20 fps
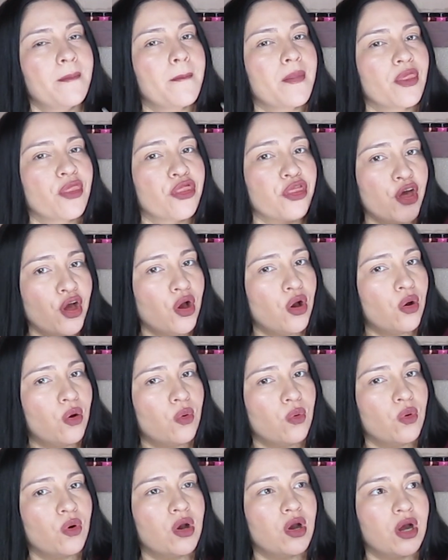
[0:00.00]

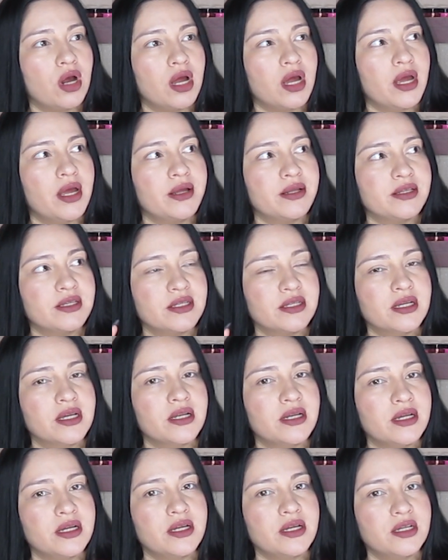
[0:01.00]
Though it did
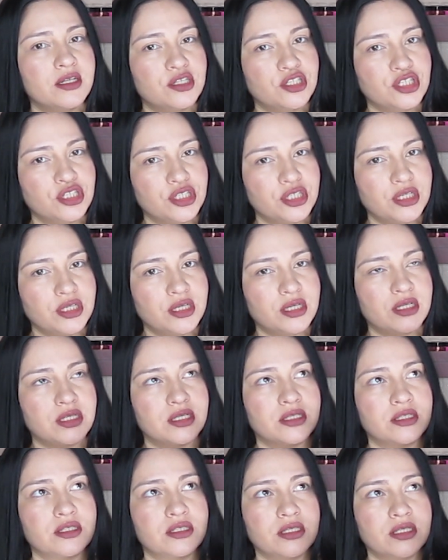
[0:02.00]
get itchy and
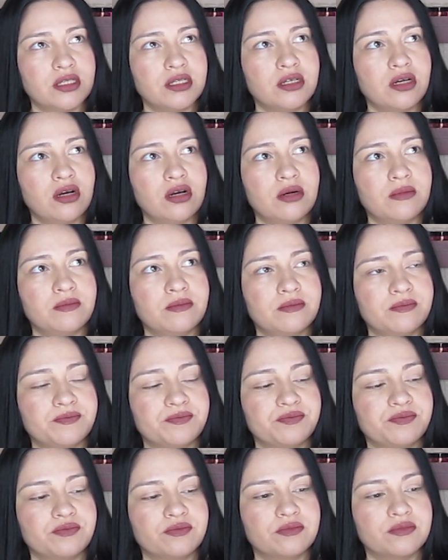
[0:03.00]
it did
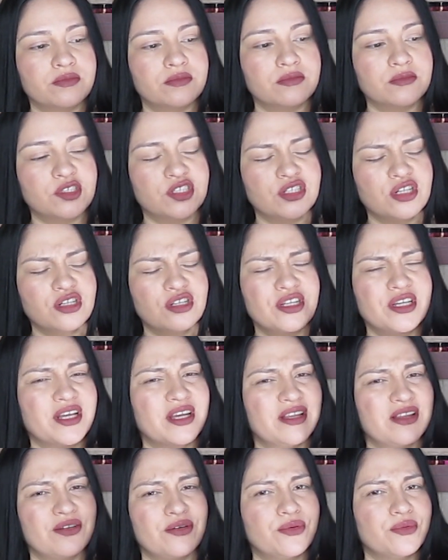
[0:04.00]
start
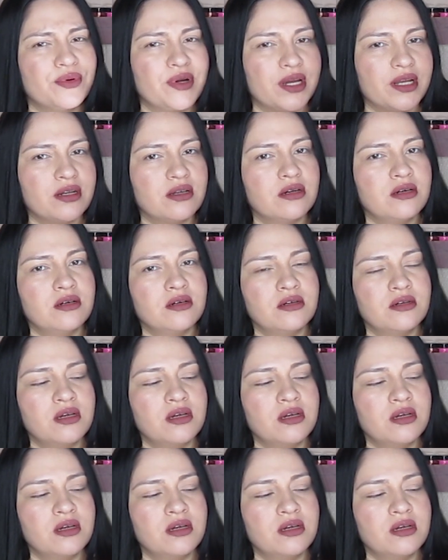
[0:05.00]
looking a little red.